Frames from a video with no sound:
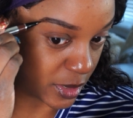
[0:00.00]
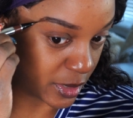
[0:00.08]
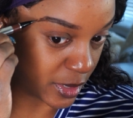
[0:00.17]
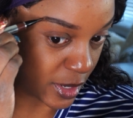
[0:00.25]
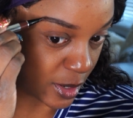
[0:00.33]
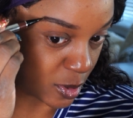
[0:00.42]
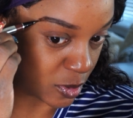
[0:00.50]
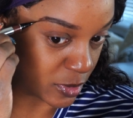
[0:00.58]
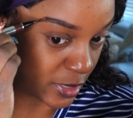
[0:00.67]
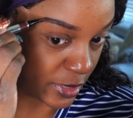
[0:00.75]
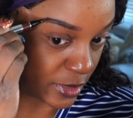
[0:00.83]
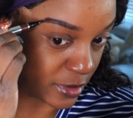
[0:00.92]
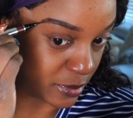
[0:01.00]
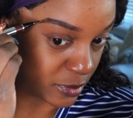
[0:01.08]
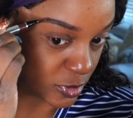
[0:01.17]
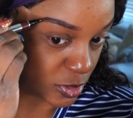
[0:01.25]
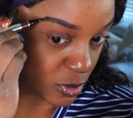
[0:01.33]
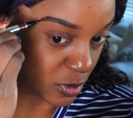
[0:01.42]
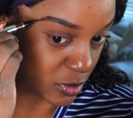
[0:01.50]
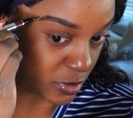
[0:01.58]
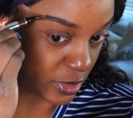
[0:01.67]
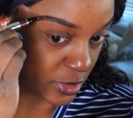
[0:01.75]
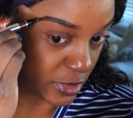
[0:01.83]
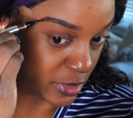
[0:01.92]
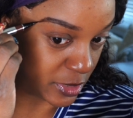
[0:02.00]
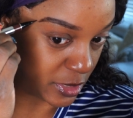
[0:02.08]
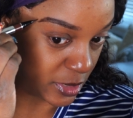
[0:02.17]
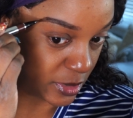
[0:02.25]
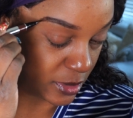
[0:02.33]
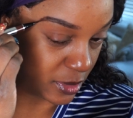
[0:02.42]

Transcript: And how old I am, she won't get any.